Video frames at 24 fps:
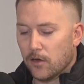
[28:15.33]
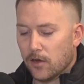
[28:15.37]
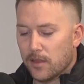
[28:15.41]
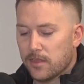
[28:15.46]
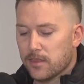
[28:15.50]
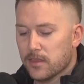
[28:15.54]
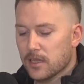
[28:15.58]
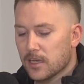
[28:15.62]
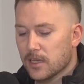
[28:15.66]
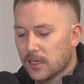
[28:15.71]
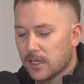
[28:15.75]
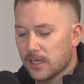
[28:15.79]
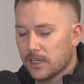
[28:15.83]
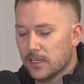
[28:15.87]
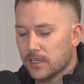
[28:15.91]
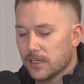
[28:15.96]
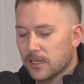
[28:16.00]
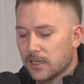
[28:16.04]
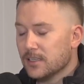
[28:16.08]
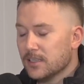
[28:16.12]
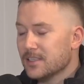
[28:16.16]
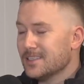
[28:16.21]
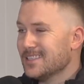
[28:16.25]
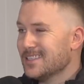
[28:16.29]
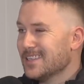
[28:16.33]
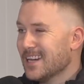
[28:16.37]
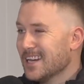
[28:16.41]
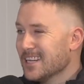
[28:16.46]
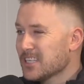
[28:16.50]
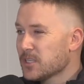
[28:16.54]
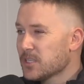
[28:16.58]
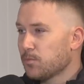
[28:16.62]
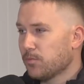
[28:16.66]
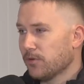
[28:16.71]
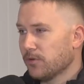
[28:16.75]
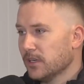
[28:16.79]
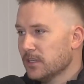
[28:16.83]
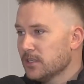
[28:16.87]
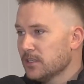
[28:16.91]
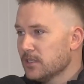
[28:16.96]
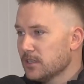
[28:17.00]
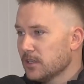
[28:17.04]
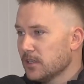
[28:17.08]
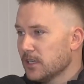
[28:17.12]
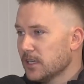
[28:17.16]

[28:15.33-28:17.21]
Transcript: I think he's desperate.